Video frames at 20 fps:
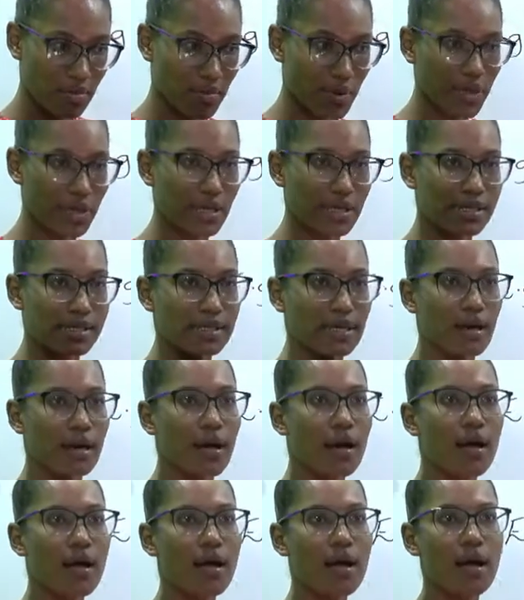But it's
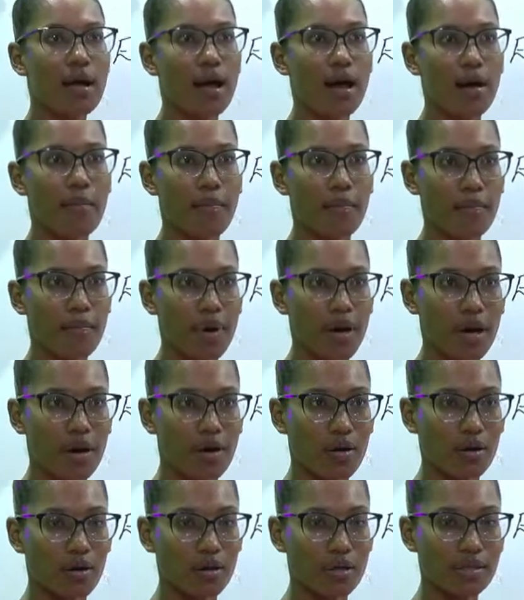a
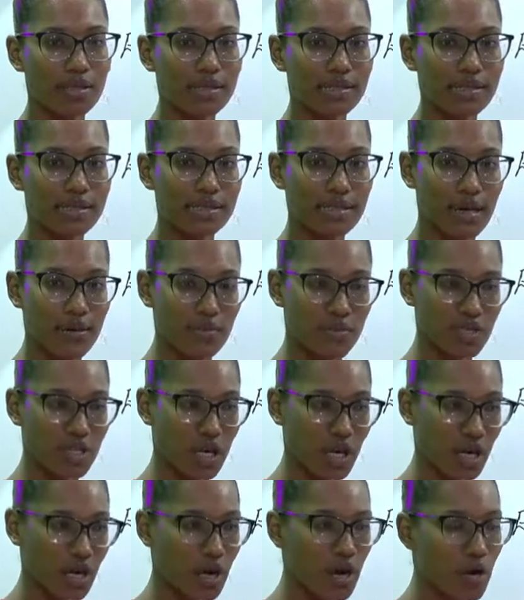compound
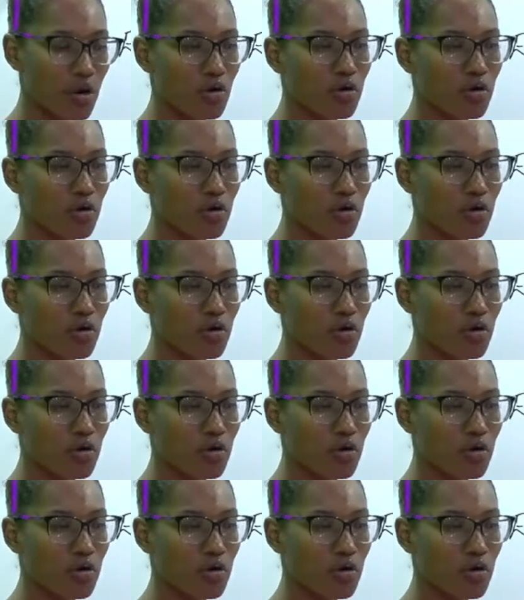subject.